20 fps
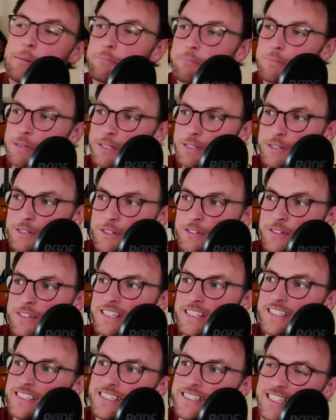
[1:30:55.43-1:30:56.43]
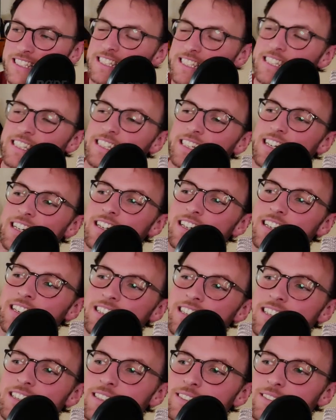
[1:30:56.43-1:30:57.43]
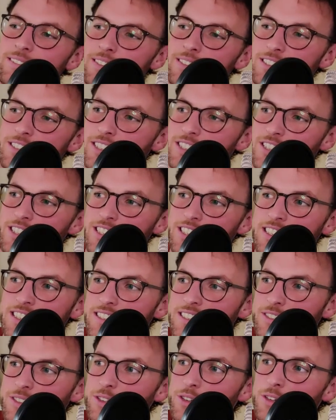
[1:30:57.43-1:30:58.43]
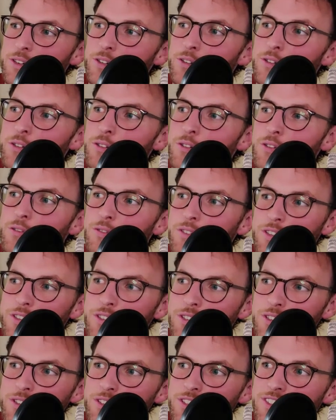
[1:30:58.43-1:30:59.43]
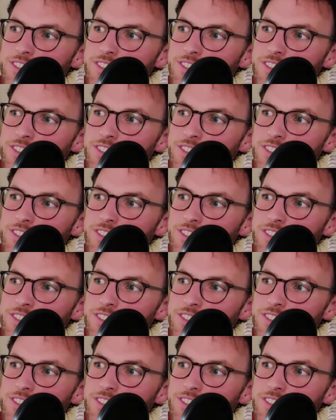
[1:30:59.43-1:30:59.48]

Blue is the eye watches over the